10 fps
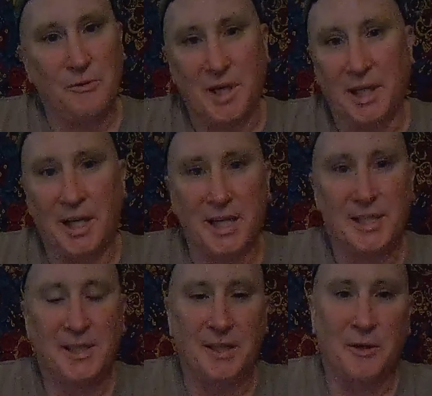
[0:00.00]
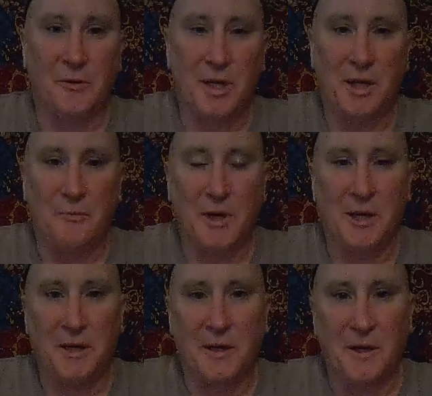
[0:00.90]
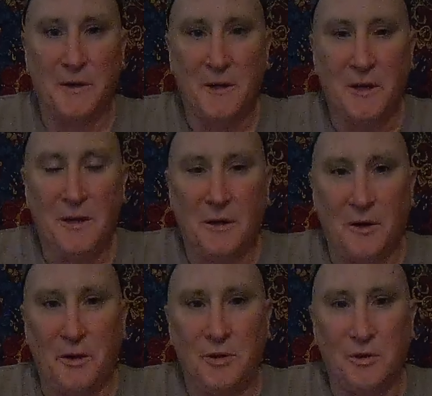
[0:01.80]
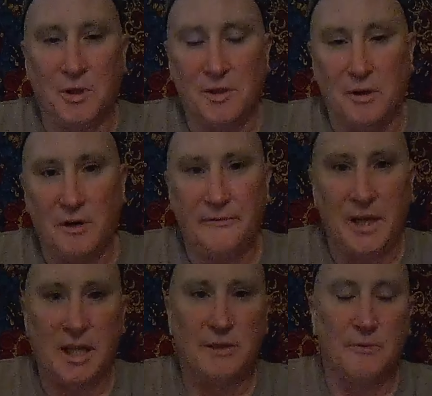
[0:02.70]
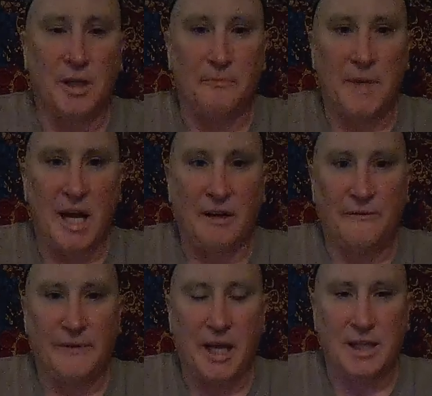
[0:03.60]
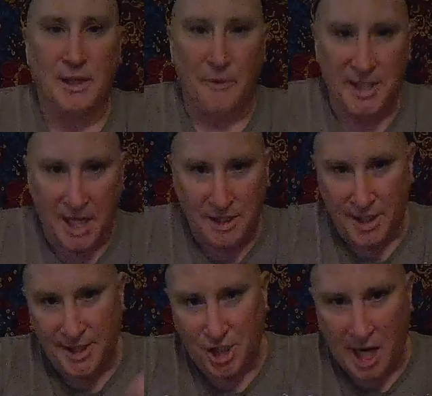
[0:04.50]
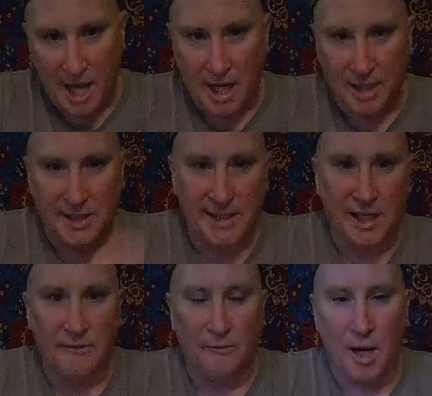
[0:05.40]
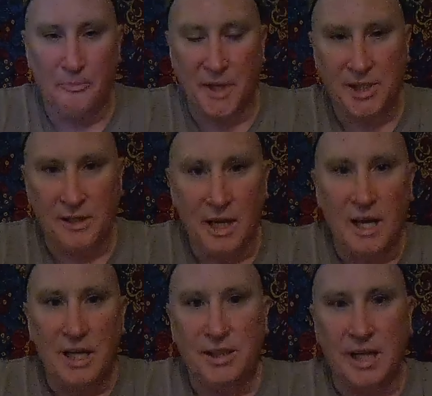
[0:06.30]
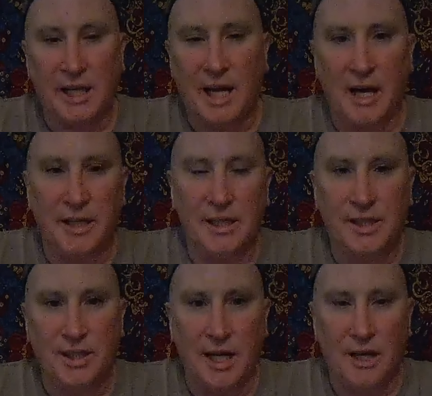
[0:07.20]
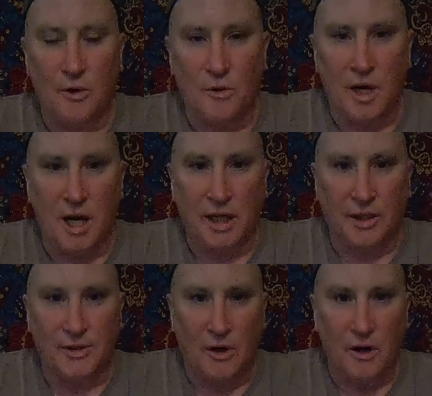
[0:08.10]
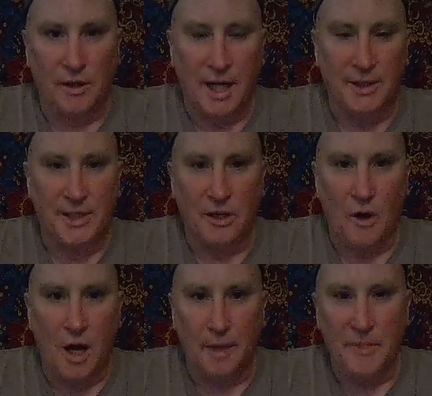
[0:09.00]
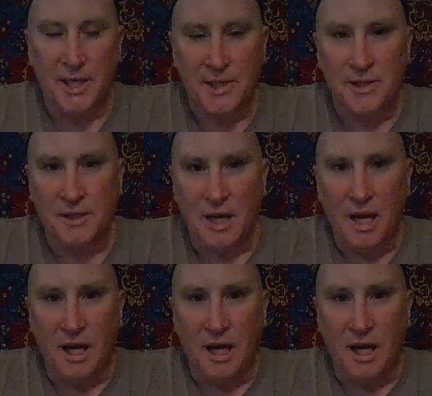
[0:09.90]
do, I guess. So anyway, all you guitar fans, Rickenbacker fans, I'm gonna send this shout out to Steve Rempus. Check out his channel, Guitar Nuts Anonymous.